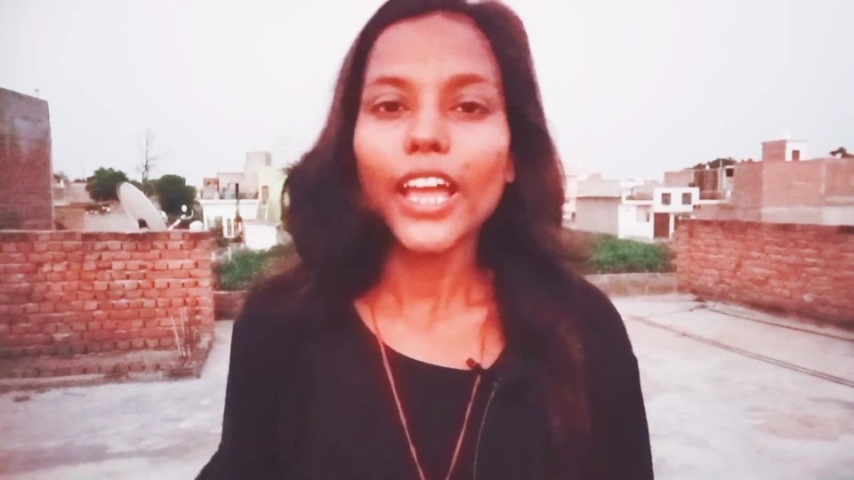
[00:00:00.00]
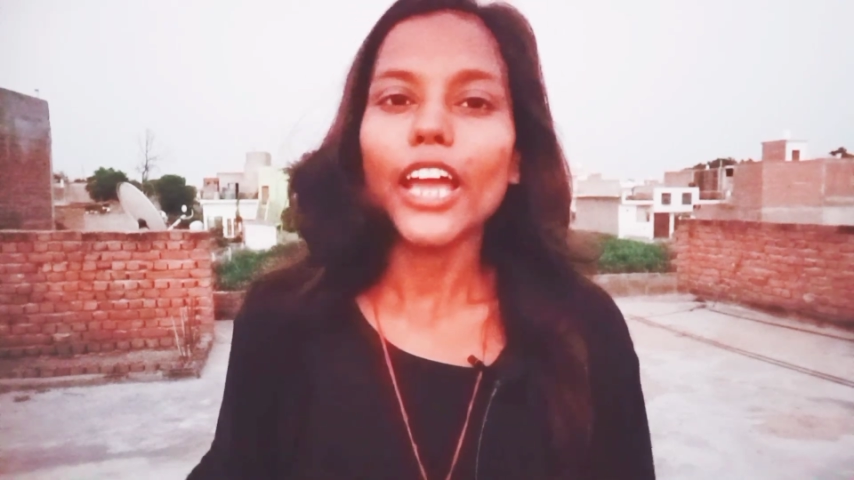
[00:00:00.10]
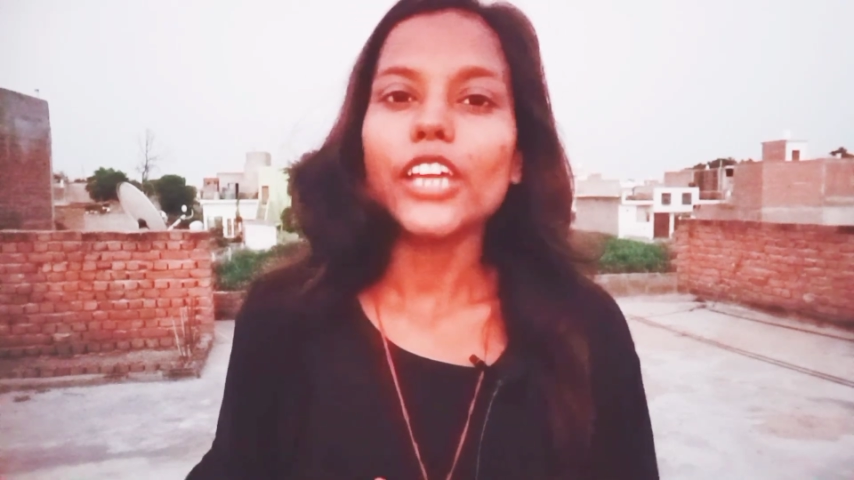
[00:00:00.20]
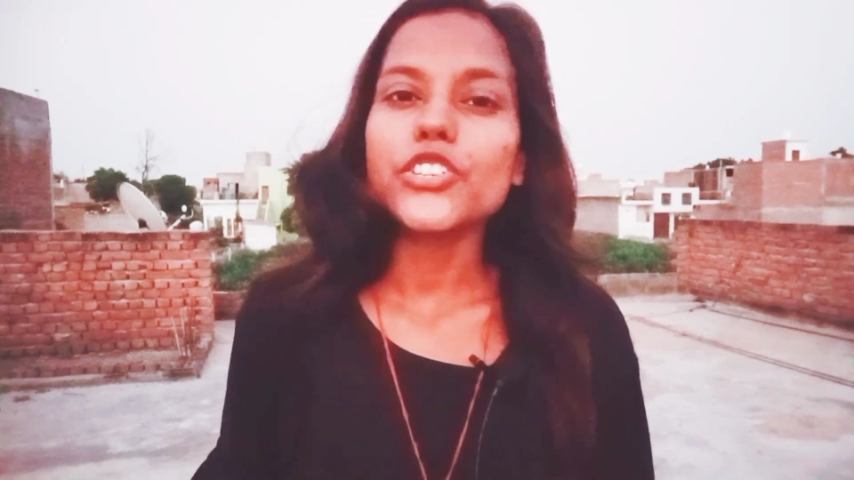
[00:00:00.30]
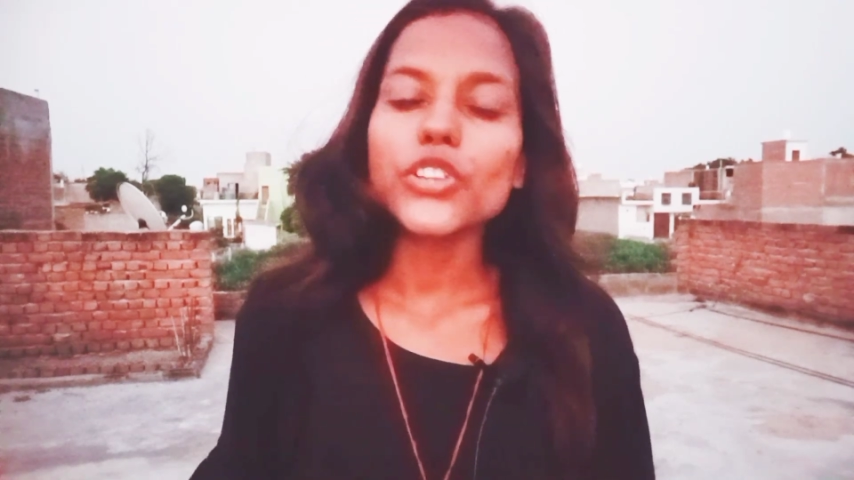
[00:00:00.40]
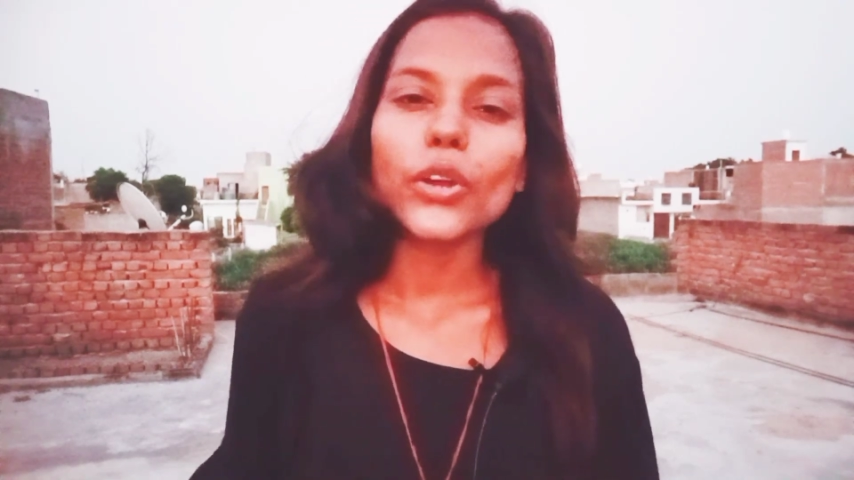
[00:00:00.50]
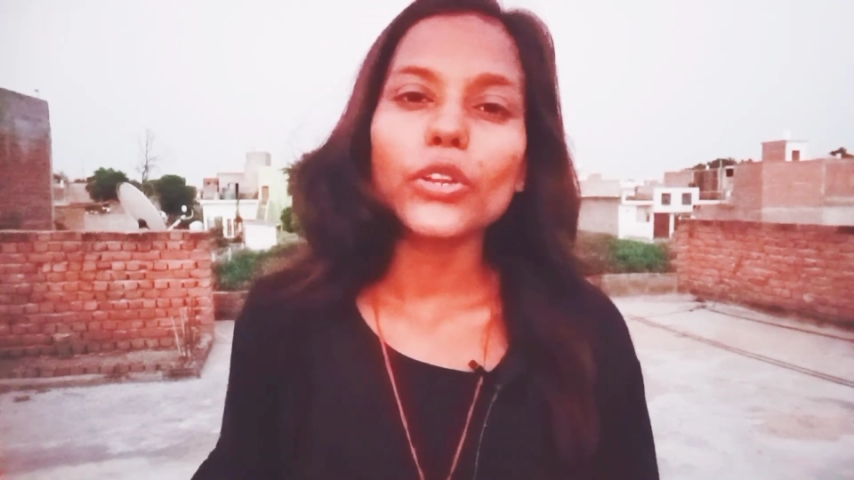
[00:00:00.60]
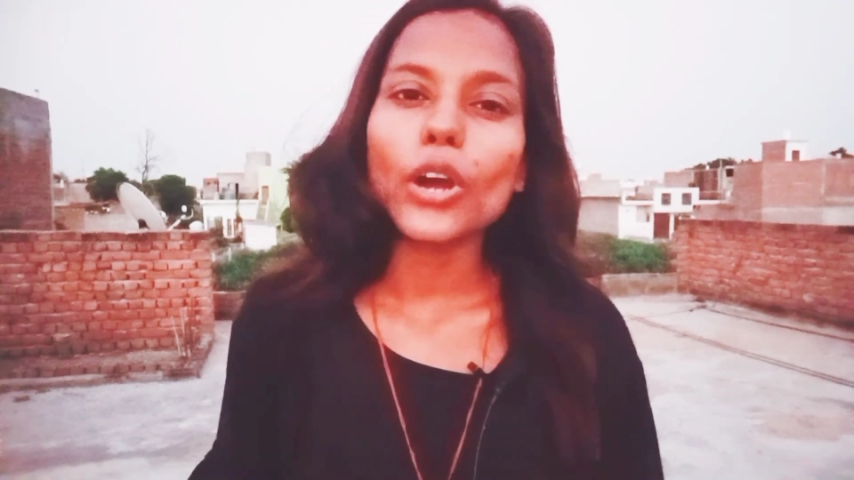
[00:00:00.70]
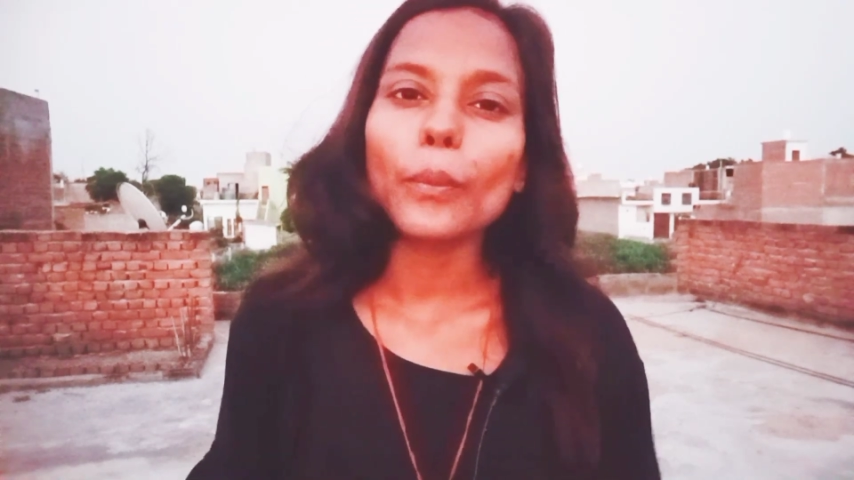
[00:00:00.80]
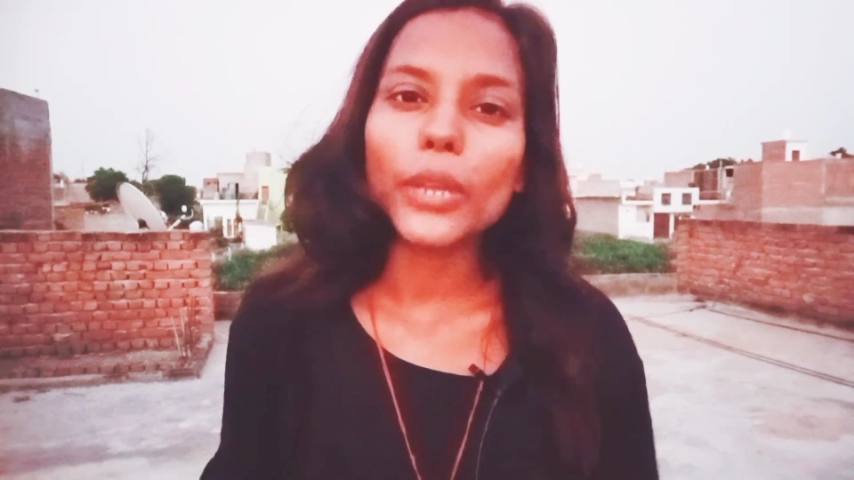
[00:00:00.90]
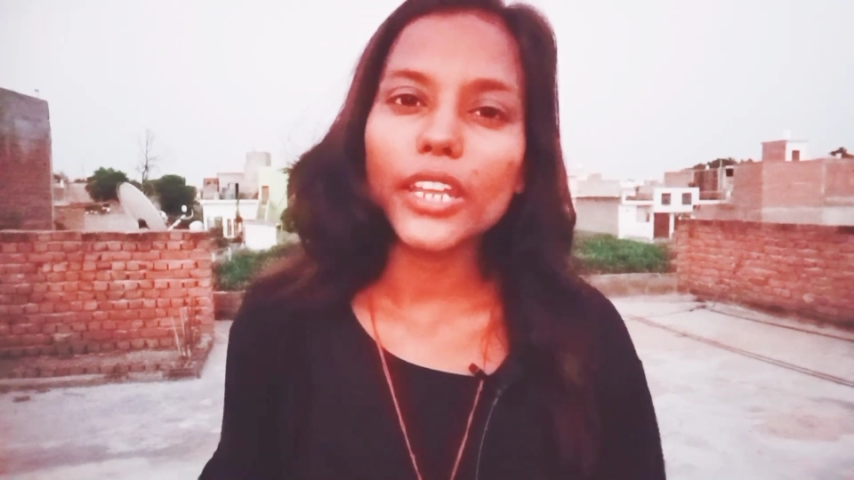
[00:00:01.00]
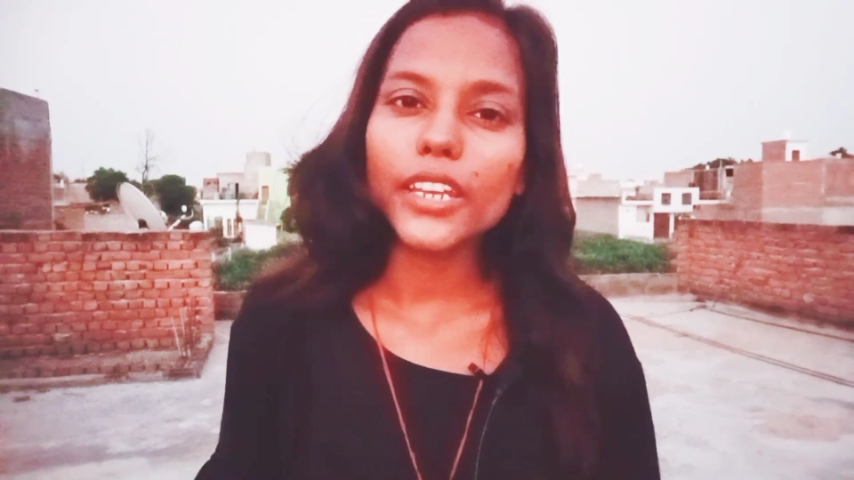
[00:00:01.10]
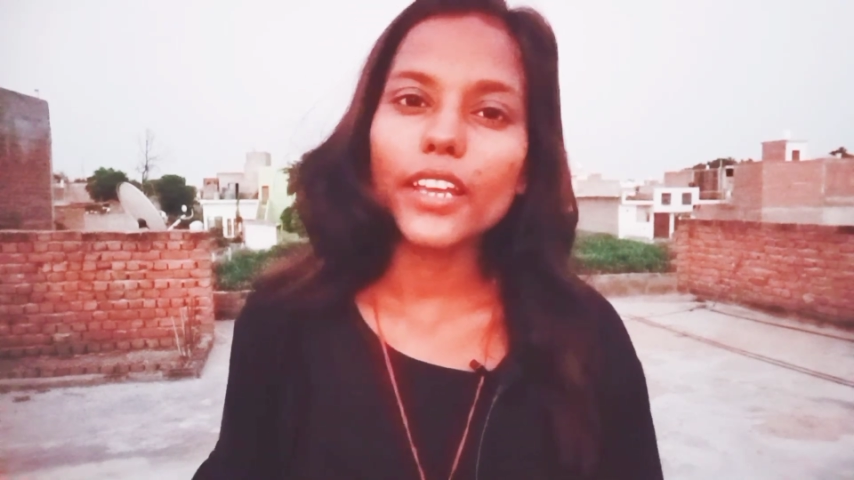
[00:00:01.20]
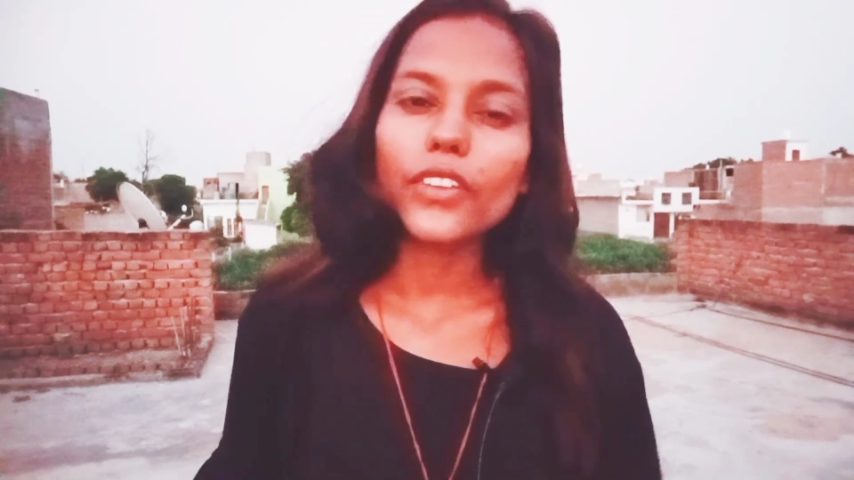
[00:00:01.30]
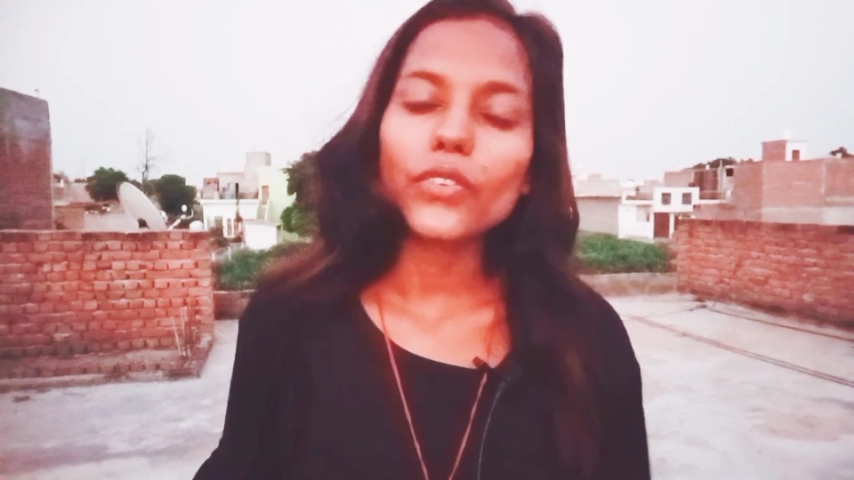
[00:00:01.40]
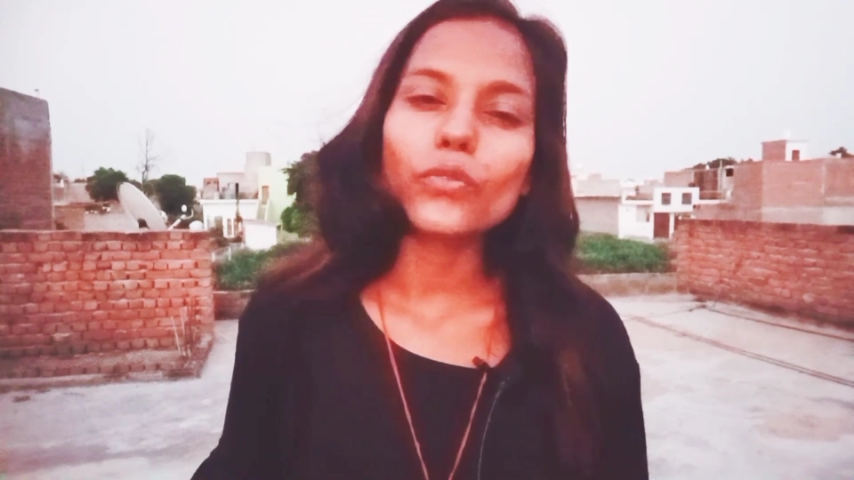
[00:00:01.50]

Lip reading: and share your opinions,